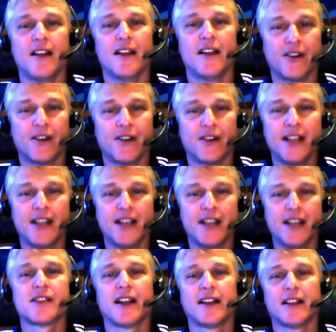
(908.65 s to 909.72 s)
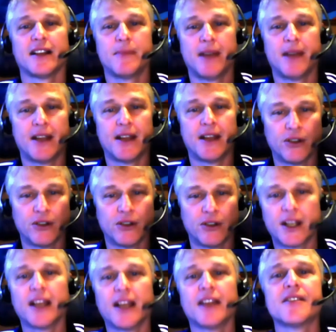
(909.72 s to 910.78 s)
Their knees are slightly bent. They're
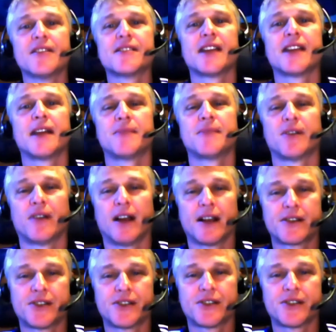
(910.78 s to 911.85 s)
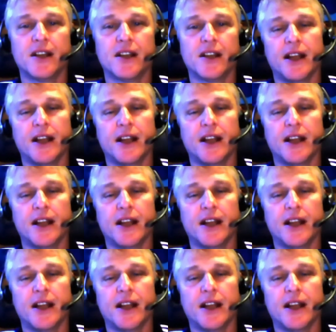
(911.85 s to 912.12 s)
looking in the same direction.